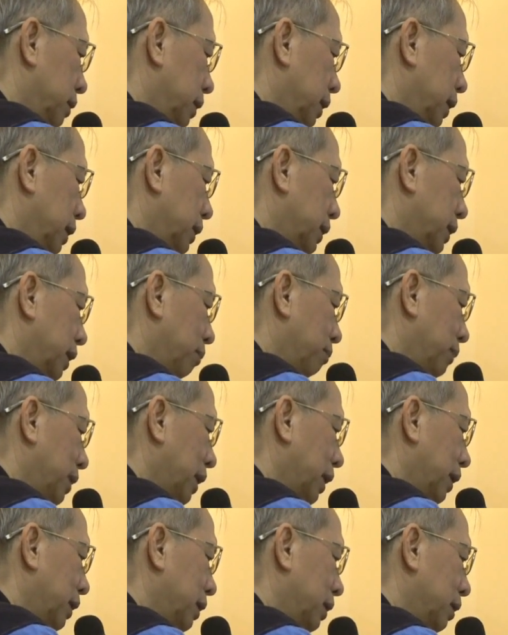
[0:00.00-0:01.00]
And
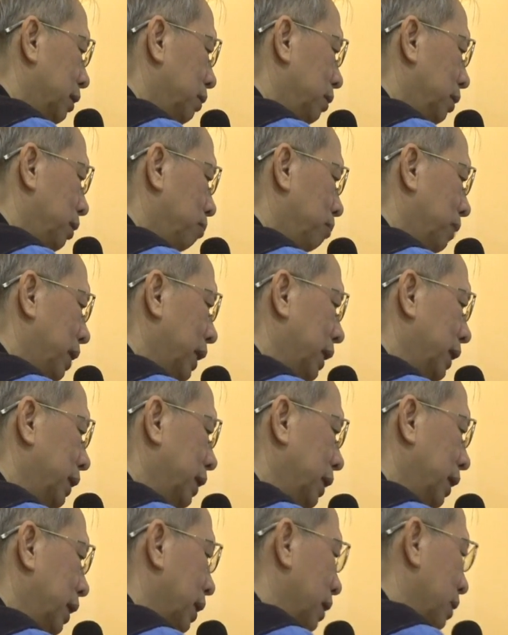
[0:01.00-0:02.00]
sometimes the
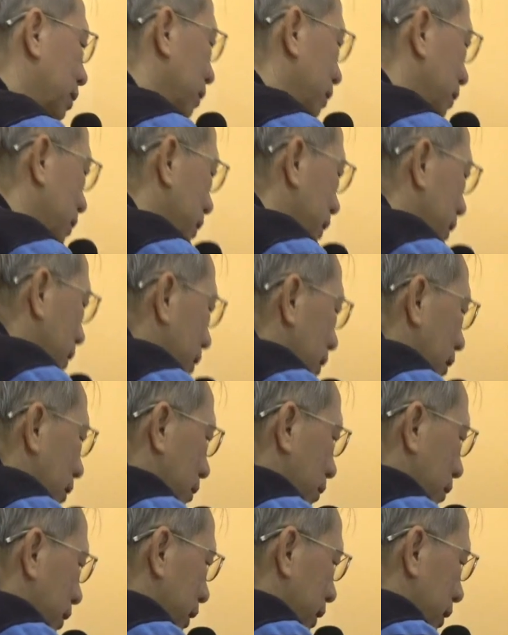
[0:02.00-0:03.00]
Mahayana call it the
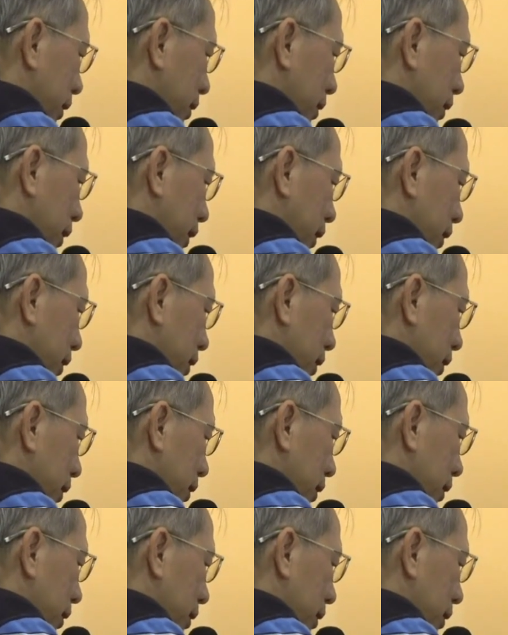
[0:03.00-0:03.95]
original nature.